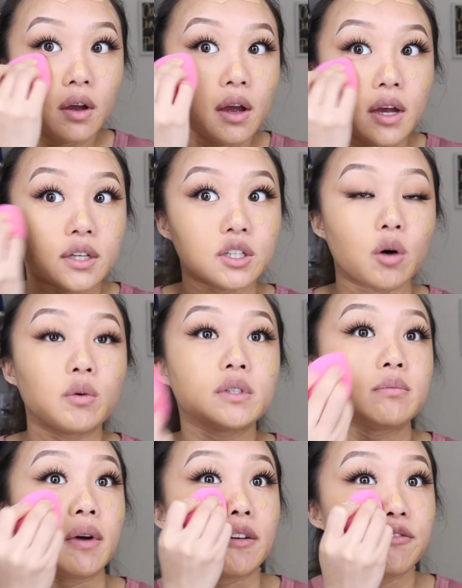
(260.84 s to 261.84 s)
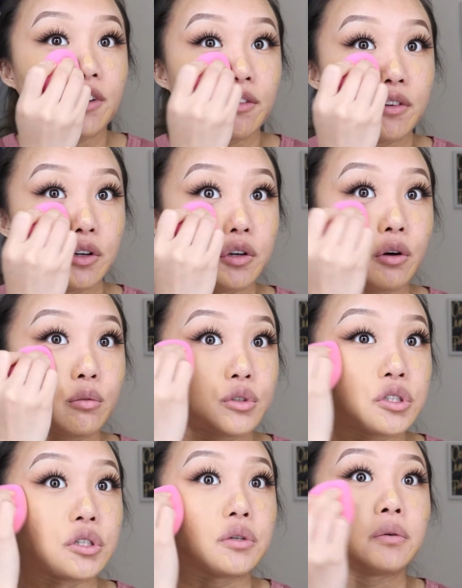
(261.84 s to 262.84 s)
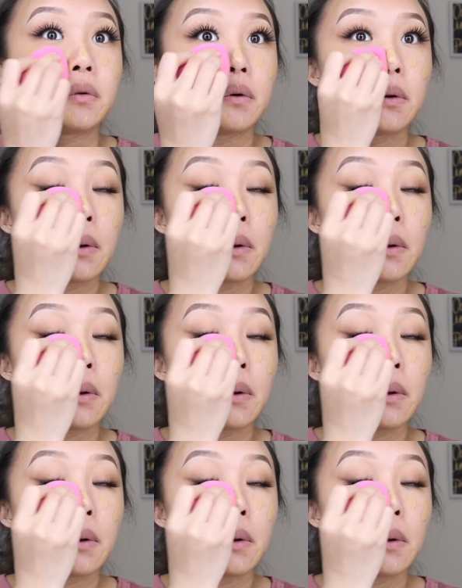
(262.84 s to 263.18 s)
it's always my favorite go-to.